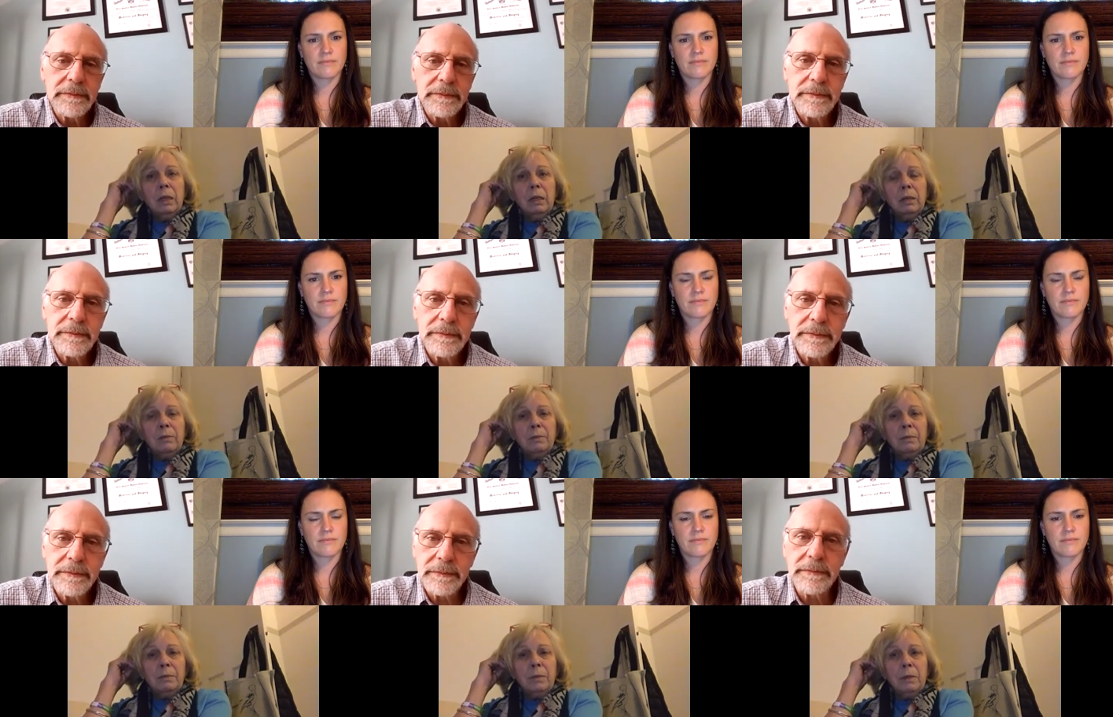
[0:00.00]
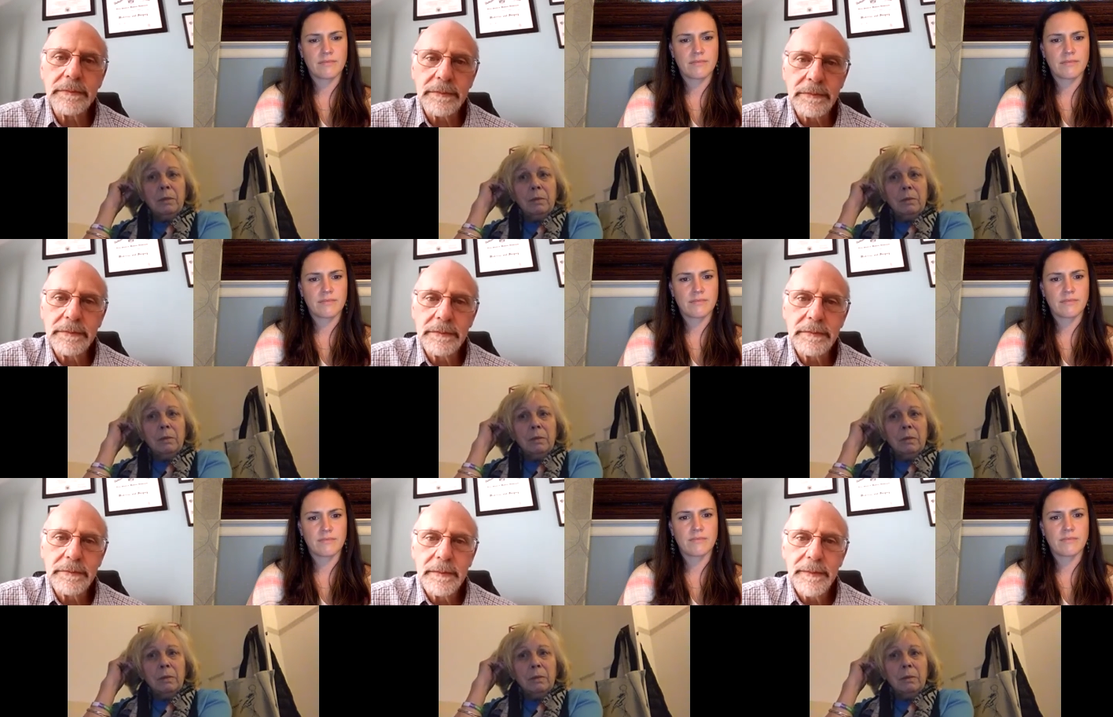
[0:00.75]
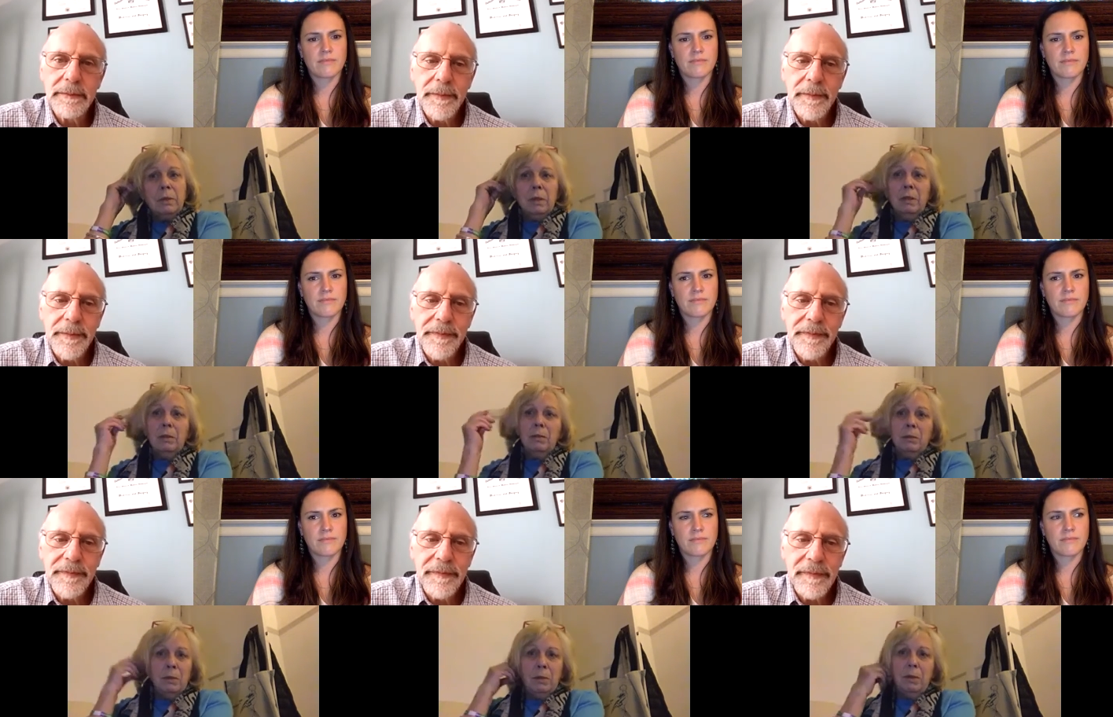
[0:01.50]
Speaker 1: Um, mm-hmm. So
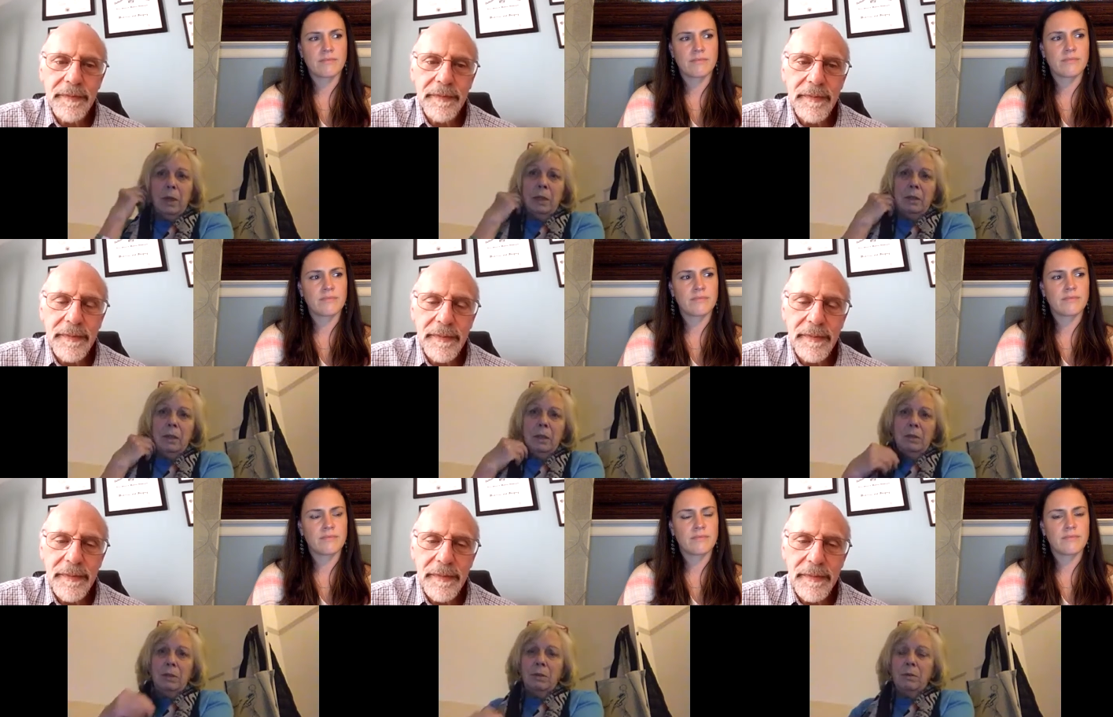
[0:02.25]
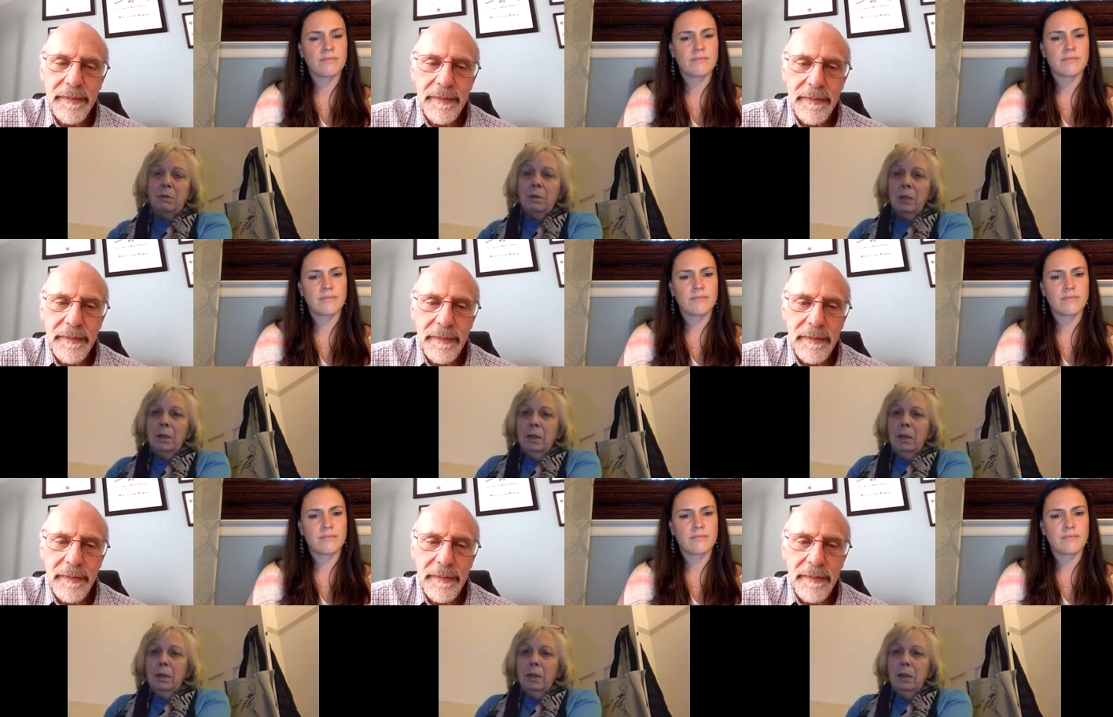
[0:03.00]
you know, they they do.